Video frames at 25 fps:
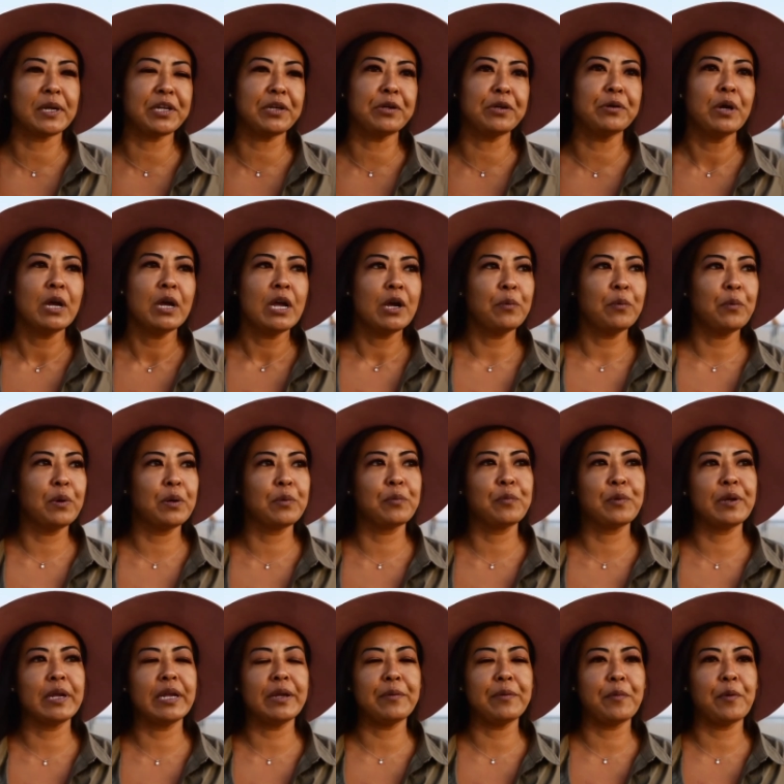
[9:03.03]
when
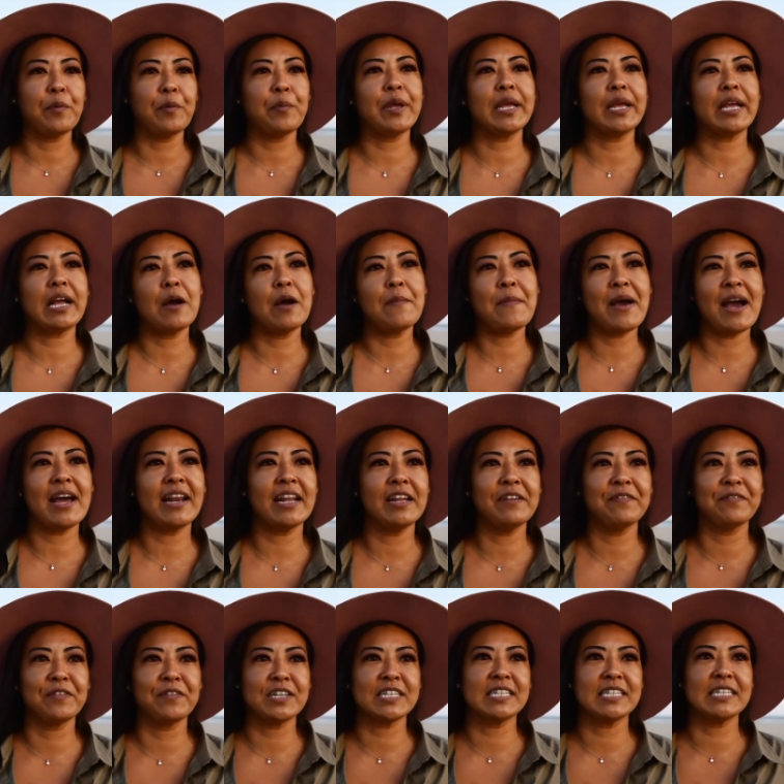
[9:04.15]
we come at
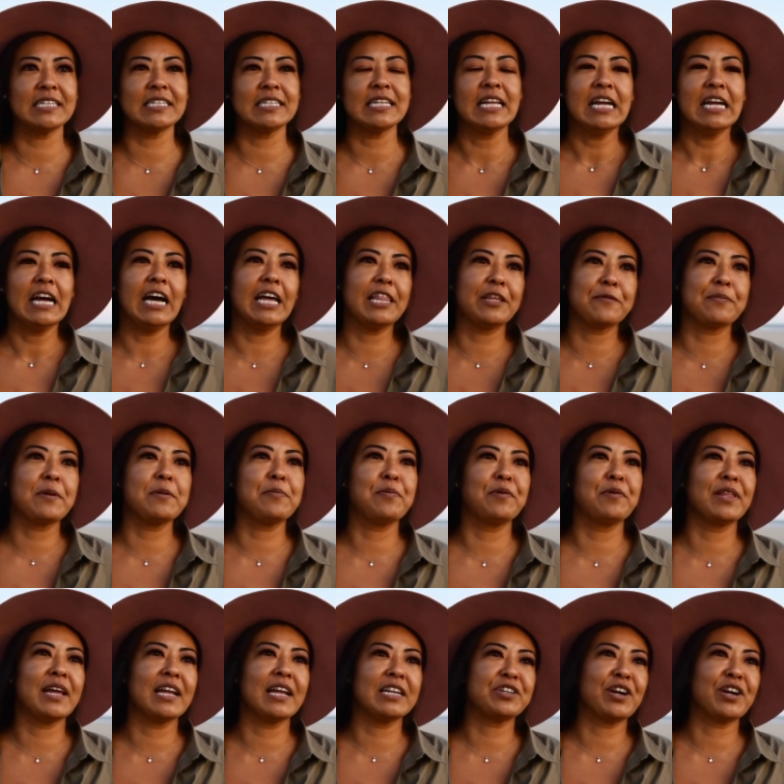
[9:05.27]
it versus other
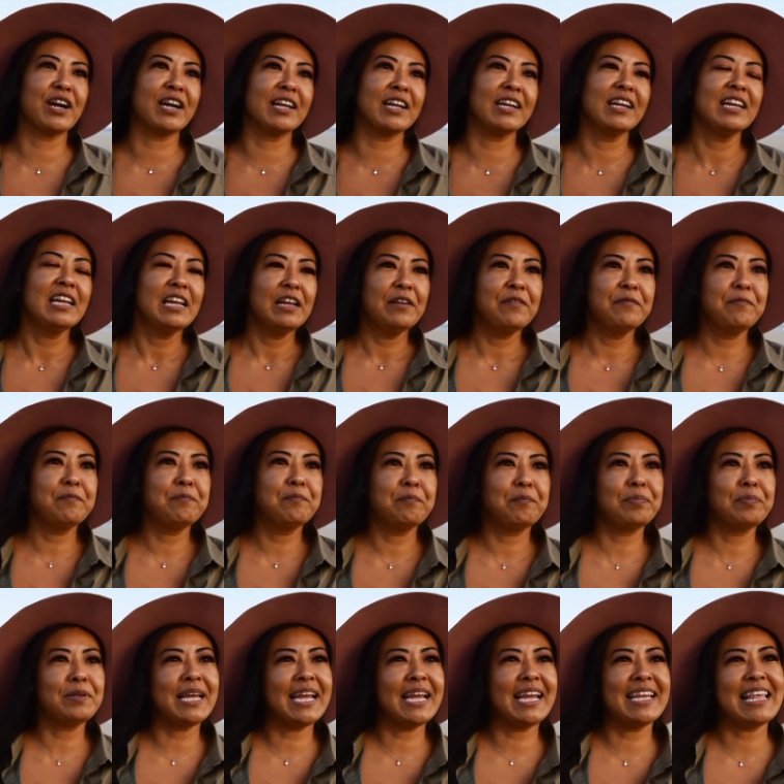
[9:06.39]
people that try to
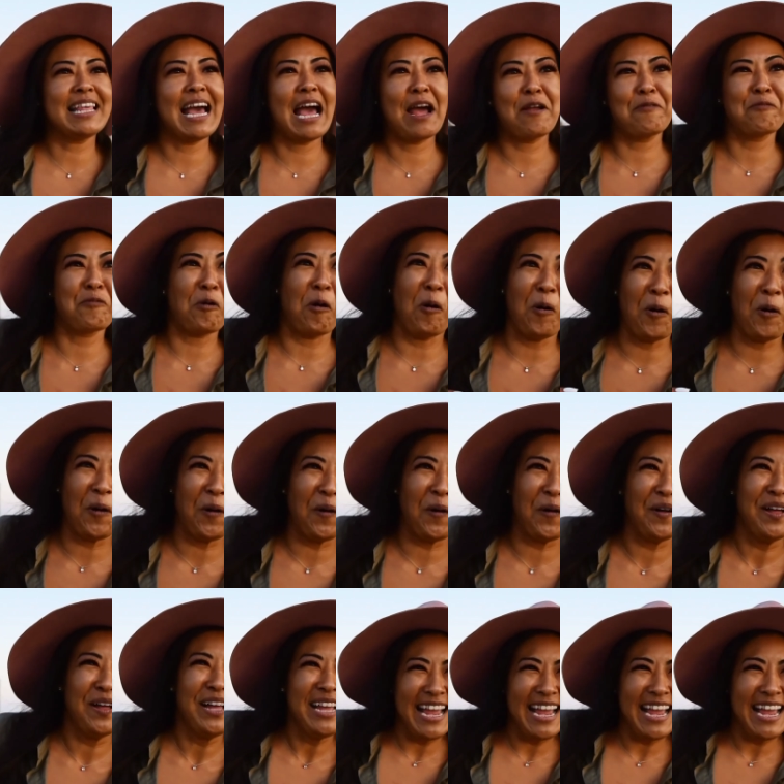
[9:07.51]
play that role